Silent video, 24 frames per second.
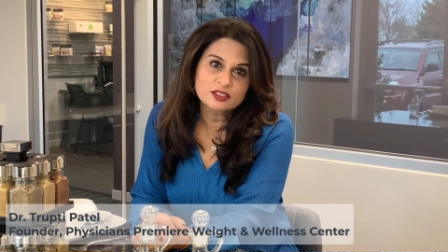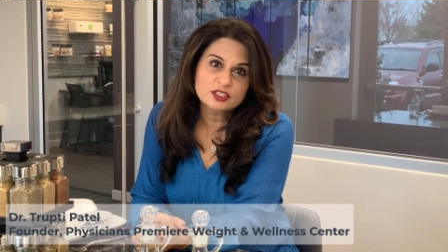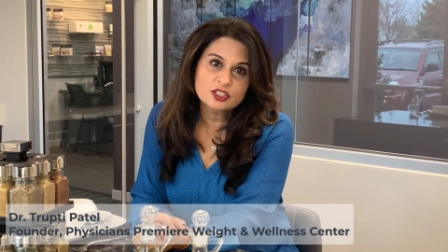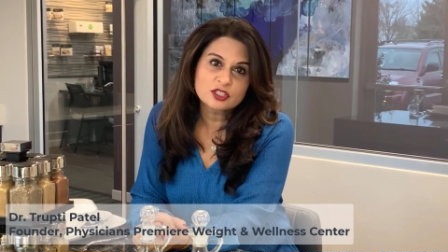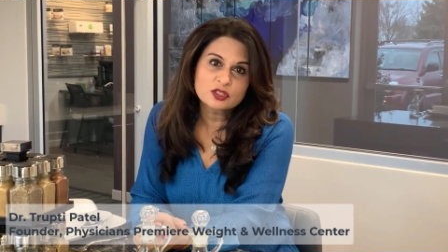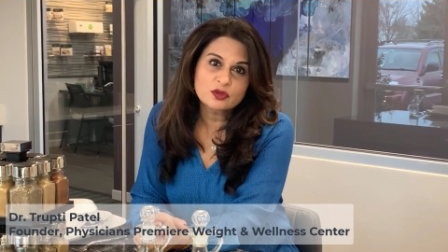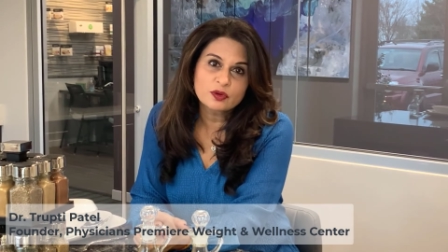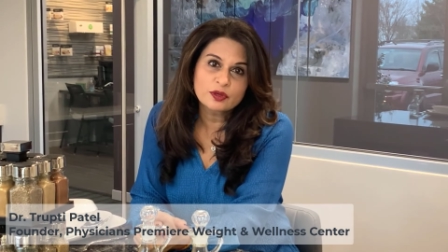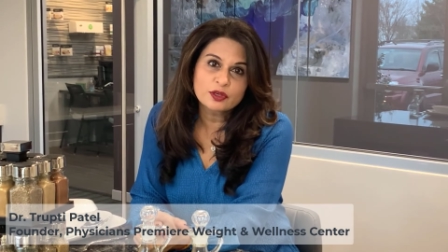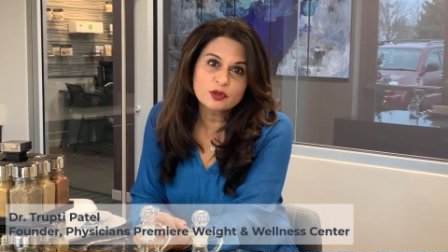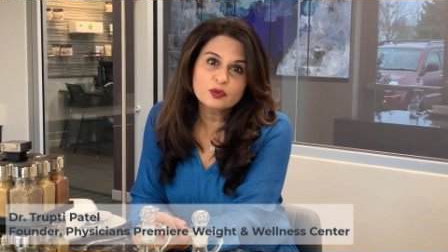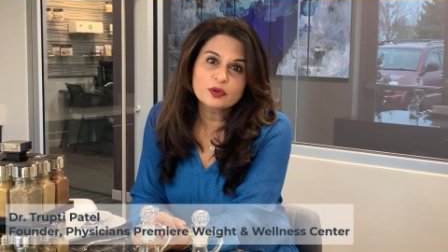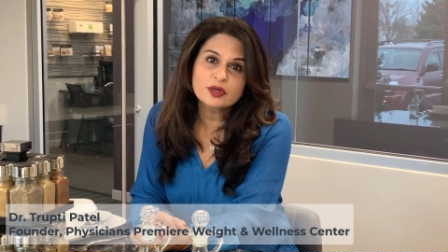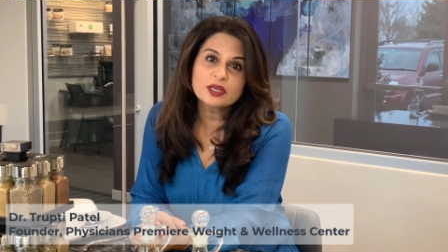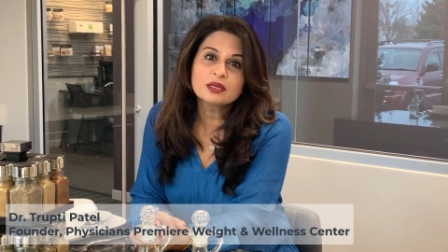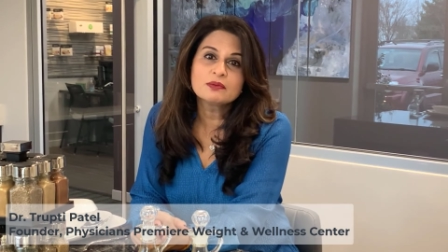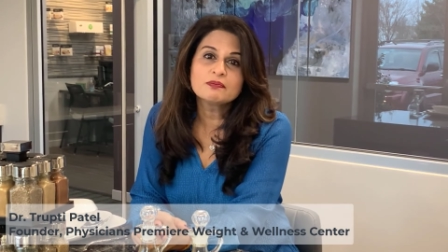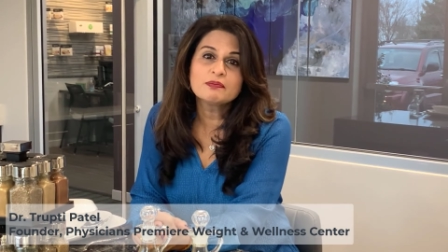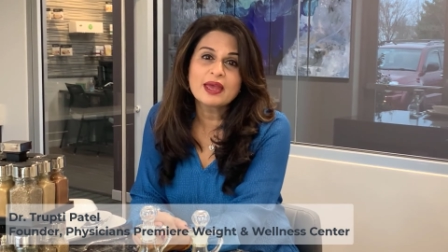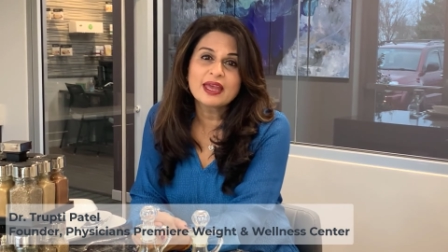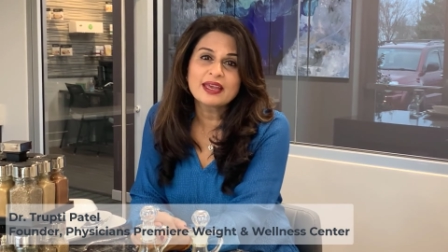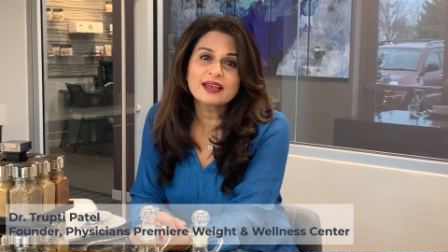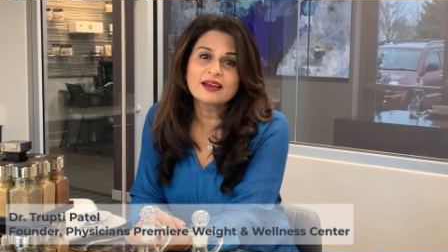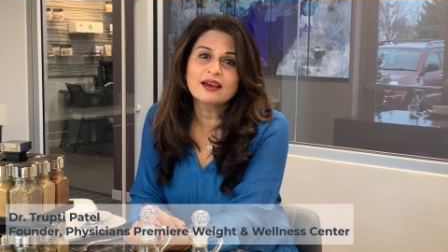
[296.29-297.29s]
so you
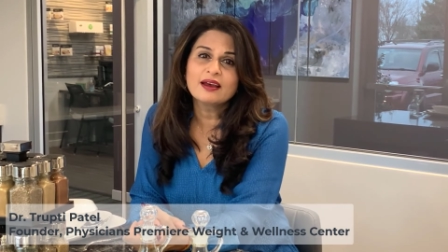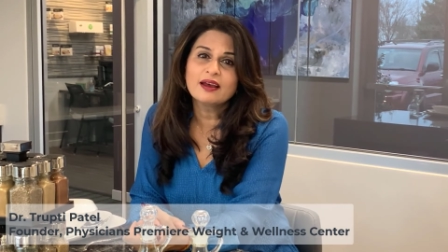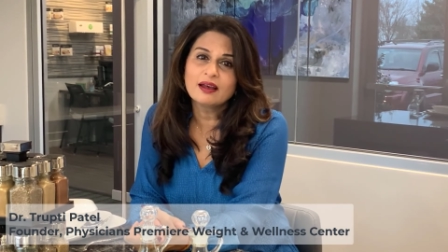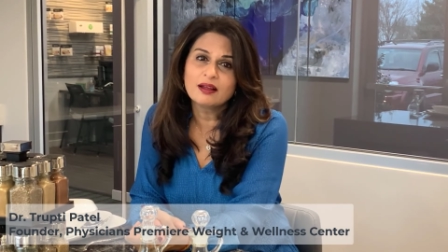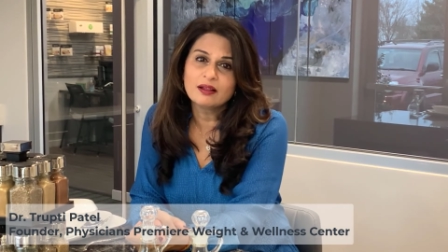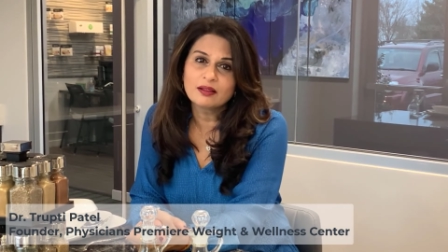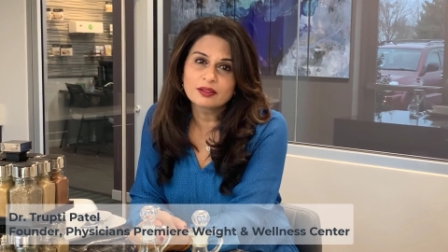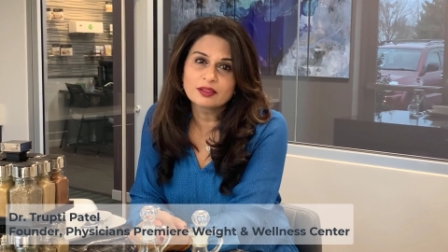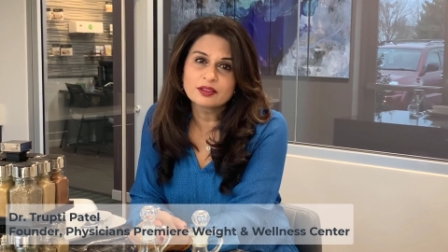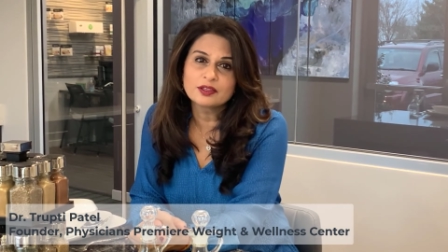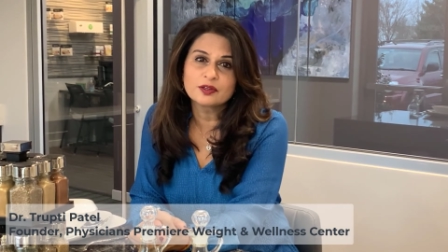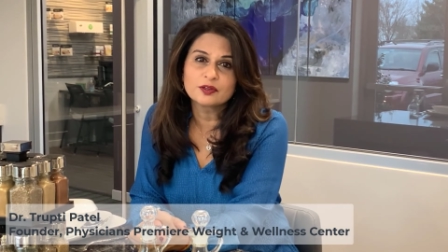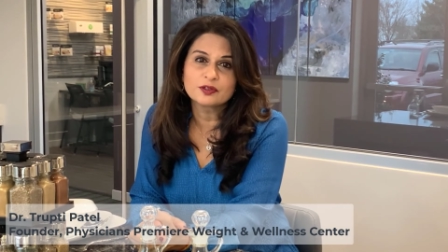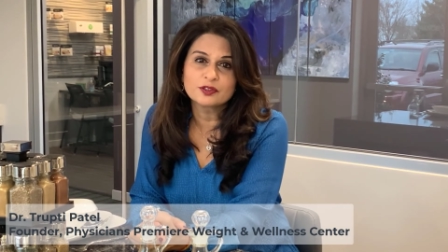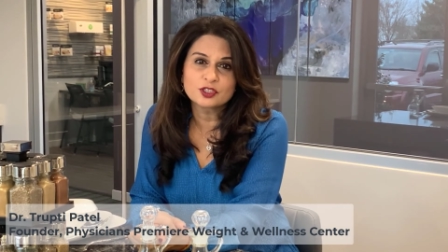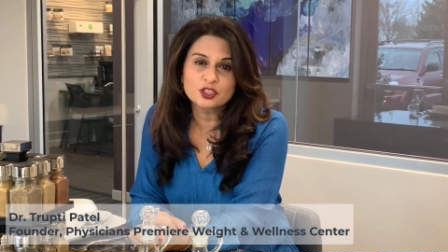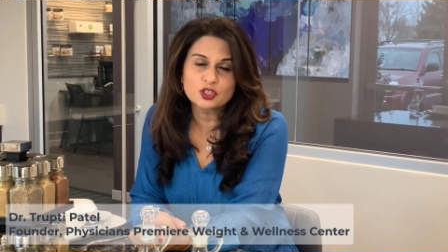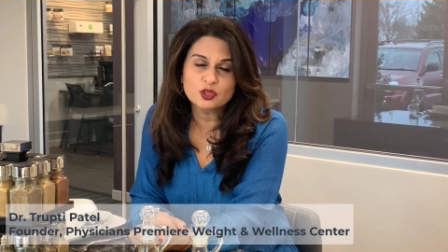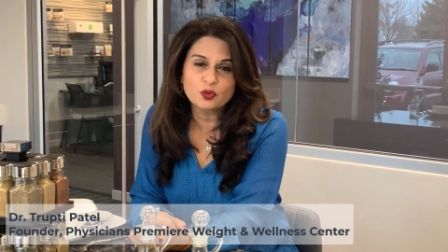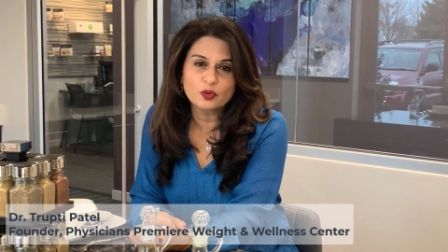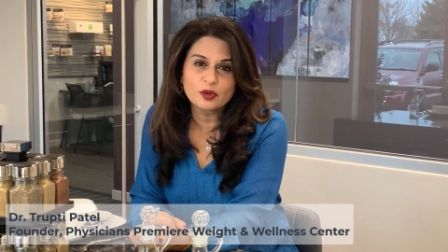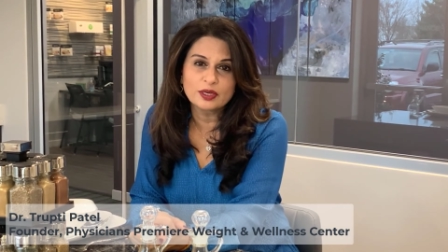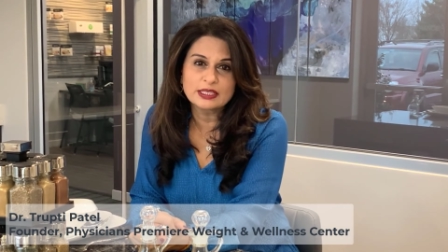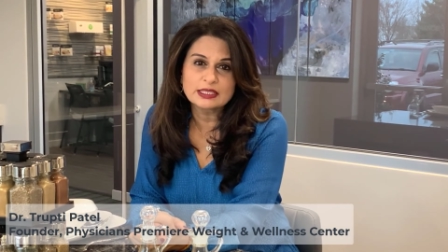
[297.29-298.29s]
can make a healthier
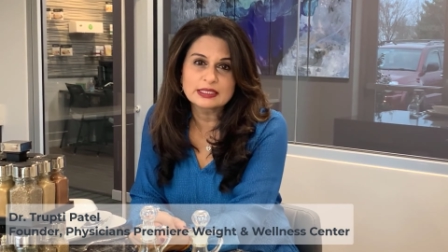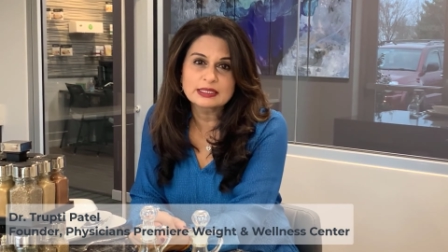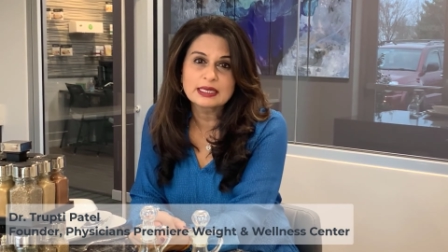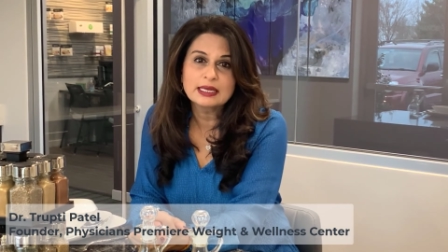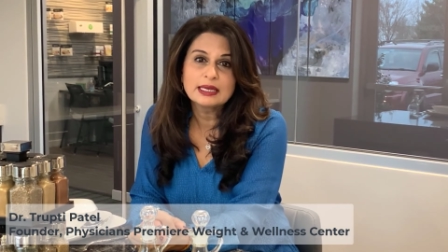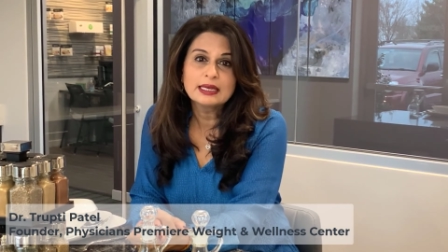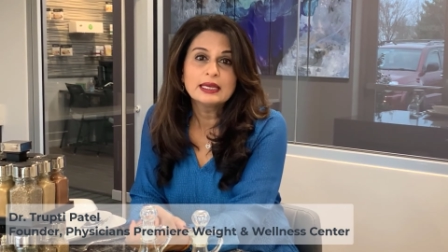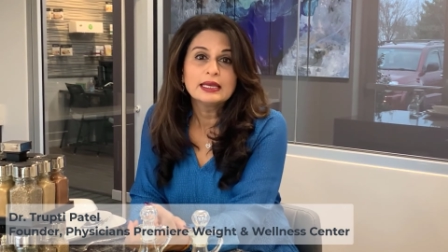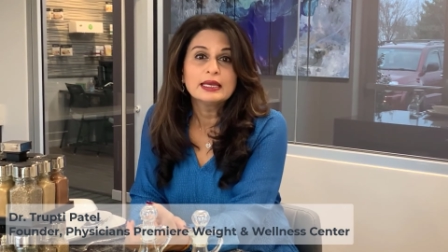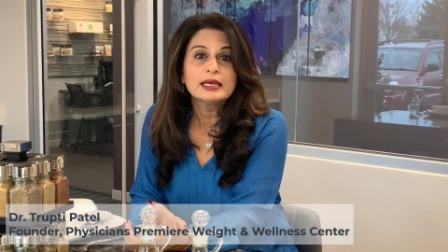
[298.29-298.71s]
choice.